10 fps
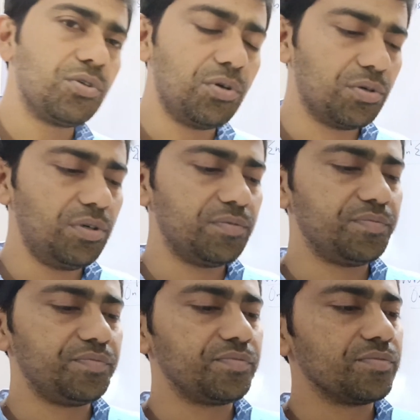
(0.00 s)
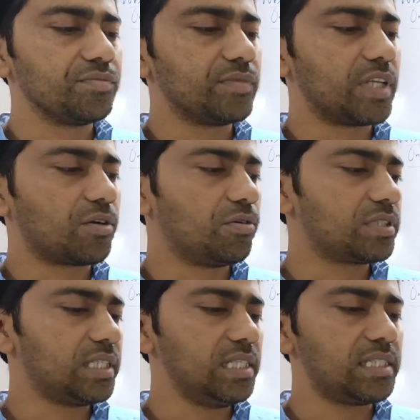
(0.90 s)
so the
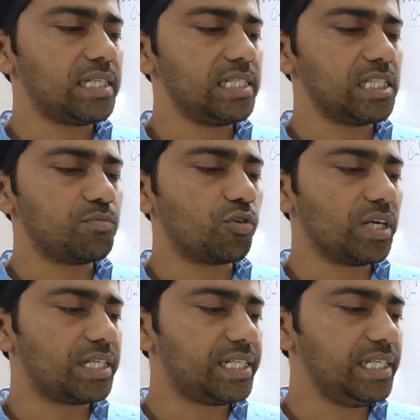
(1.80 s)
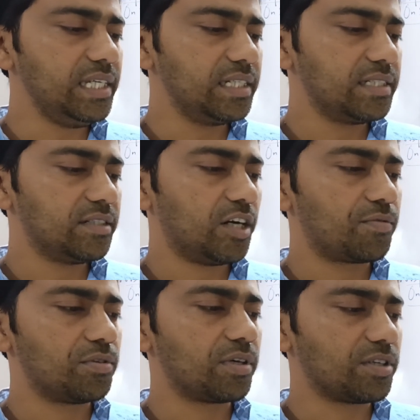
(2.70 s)
question series is booklet D
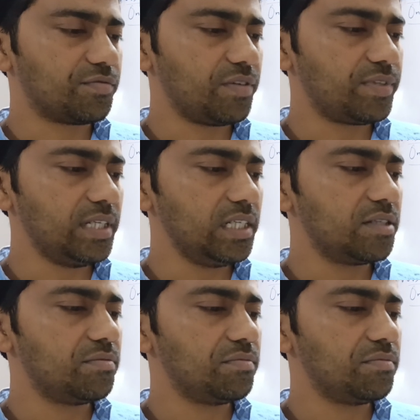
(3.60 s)
of 2015.